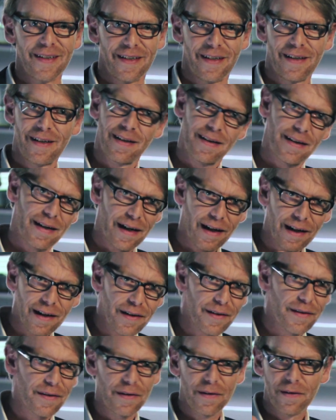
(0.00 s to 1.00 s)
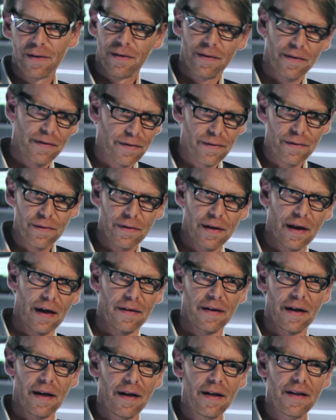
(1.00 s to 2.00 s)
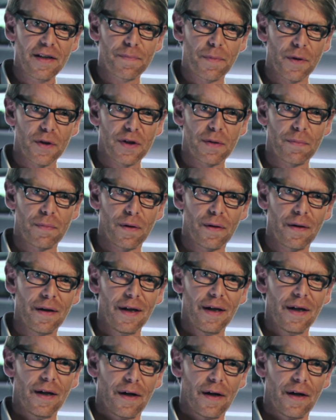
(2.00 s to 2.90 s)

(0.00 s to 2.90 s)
Like, and it is possible